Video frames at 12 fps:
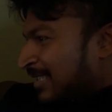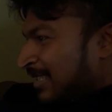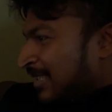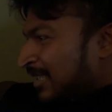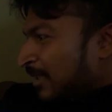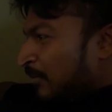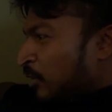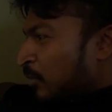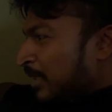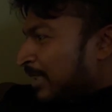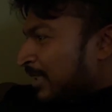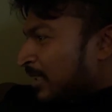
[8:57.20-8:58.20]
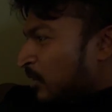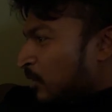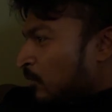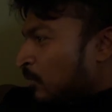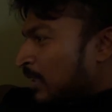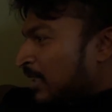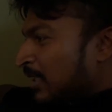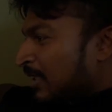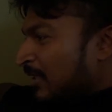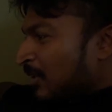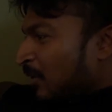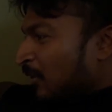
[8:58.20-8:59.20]
I think I'm too addicted to
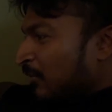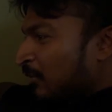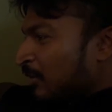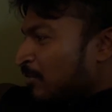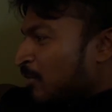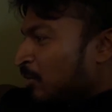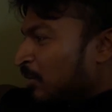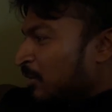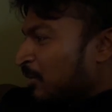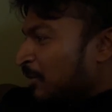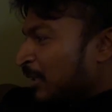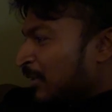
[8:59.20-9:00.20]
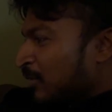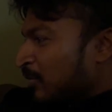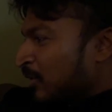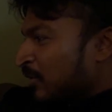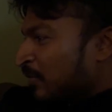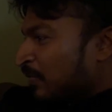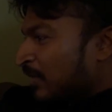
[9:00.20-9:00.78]
Call of Duty Mobile, to be honest with you.